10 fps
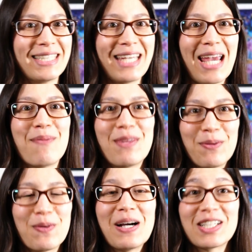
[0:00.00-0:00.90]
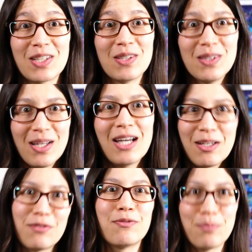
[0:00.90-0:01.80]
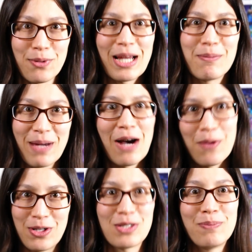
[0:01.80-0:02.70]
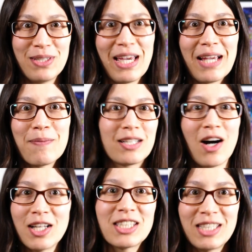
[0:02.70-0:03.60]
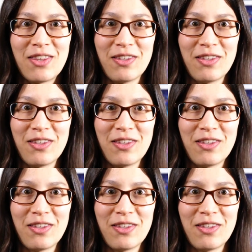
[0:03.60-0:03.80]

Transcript: a game that requires a lot of brain power to play. Constant